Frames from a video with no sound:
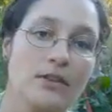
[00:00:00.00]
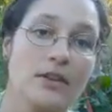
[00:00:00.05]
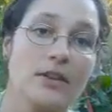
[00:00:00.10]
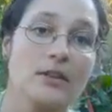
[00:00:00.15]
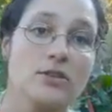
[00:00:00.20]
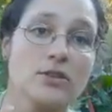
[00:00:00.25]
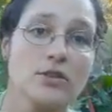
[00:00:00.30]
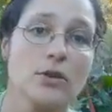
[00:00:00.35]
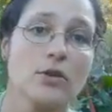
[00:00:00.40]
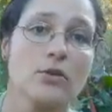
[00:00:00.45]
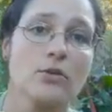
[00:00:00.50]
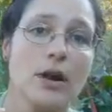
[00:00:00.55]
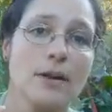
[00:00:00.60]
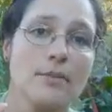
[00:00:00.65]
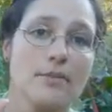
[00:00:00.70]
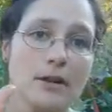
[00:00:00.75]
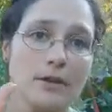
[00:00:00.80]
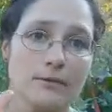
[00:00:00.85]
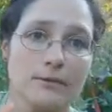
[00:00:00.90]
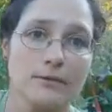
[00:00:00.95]
It gets so ripe
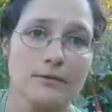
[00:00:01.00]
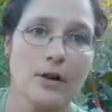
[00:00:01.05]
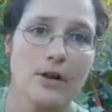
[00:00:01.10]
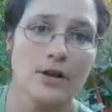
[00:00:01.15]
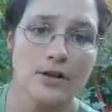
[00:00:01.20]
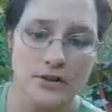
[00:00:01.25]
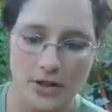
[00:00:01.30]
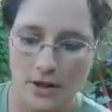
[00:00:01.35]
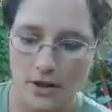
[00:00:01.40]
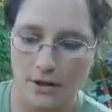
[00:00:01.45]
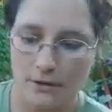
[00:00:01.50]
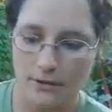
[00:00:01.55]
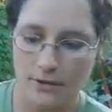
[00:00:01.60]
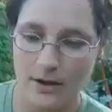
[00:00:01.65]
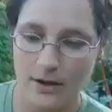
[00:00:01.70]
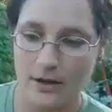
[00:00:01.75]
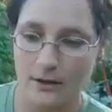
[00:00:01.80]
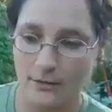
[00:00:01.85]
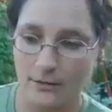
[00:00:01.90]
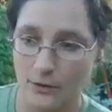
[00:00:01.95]
that it falls off.
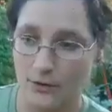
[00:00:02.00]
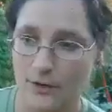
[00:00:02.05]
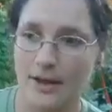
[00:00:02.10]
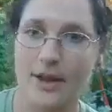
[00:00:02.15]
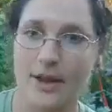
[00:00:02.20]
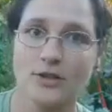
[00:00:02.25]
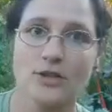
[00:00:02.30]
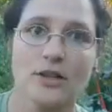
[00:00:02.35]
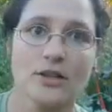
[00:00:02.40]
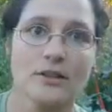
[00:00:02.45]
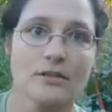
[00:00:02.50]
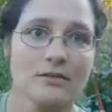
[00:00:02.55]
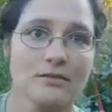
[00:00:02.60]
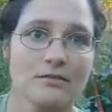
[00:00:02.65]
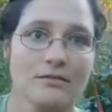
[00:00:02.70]
And if you catch it,